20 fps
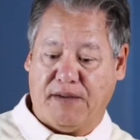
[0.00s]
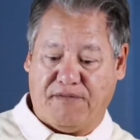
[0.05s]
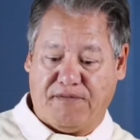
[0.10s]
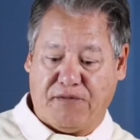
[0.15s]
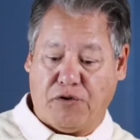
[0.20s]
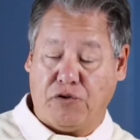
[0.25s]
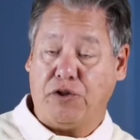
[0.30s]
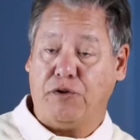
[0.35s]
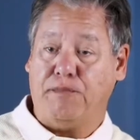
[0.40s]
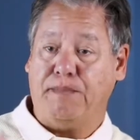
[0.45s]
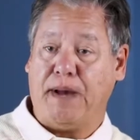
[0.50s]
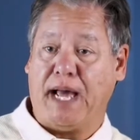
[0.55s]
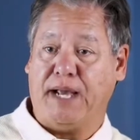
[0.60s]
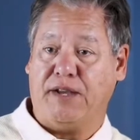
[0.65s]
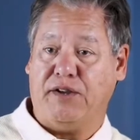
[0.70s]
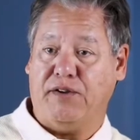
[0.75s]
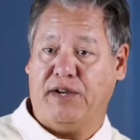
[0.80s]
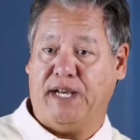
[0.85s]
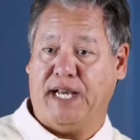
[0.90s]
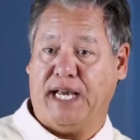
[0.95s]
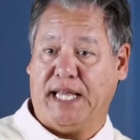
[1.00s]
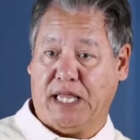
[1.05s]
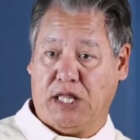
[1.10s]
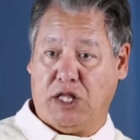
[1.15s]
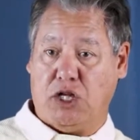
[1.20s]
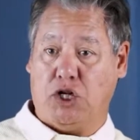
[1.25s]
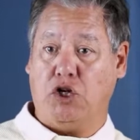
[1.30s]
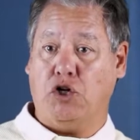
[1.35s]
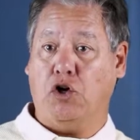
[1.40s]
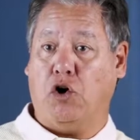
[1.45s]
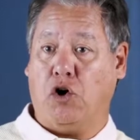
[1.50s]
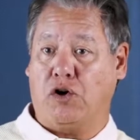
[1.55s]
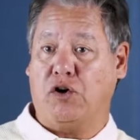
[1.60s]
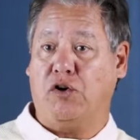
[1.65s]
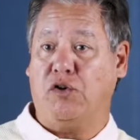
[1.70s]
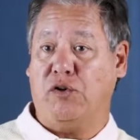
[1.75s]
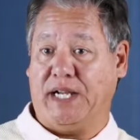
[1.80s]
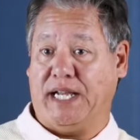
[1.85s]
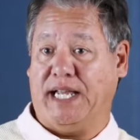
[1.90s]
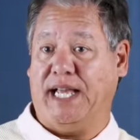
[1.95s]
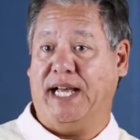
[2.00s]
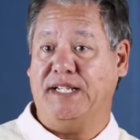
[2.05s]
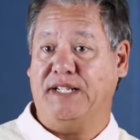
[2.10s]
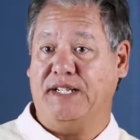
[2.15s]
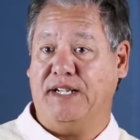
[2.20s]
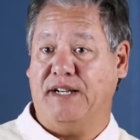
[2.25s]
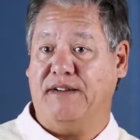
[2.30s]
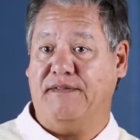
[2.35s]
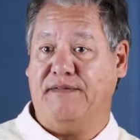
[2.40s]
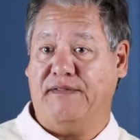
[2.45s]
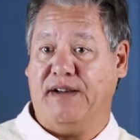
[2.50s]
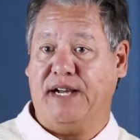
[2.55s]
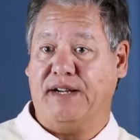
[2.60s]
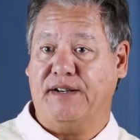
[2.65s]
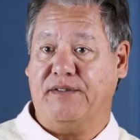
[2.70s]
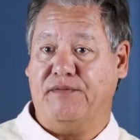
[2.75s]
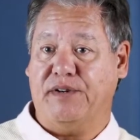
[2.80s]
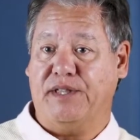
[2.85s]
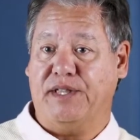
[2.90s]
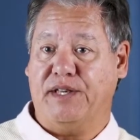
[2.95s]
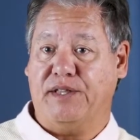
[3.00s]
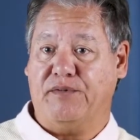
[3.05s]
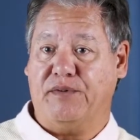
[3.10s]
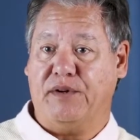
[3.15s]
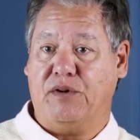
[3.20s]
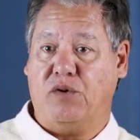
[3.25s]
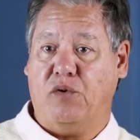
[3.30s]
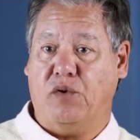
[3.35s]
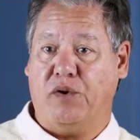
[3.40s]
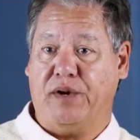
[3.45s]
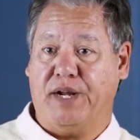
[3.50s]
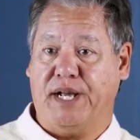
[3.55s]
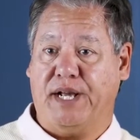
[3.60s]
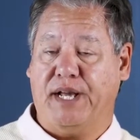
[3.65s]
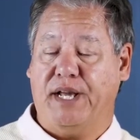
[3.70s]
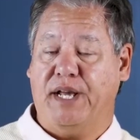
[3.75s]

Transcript: The further back you get, the darker it gets in effect within the recording.